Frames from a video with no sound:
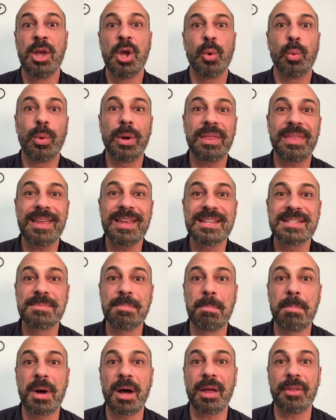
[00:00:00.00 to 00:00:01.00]
with his
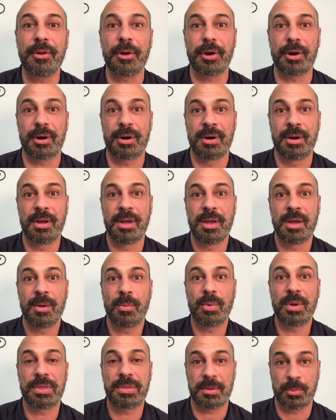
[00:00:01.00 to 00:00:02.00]
mother,
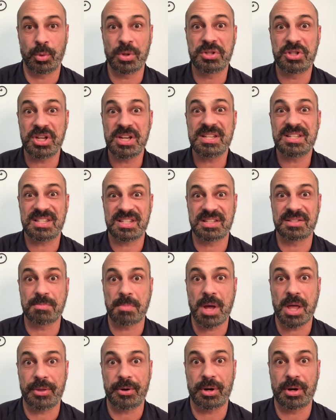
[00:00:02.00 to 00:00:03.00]
with Jesus'
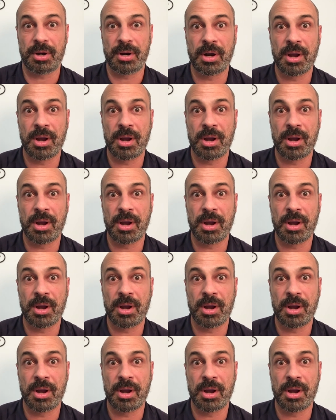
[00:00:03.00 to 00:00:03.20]
mother,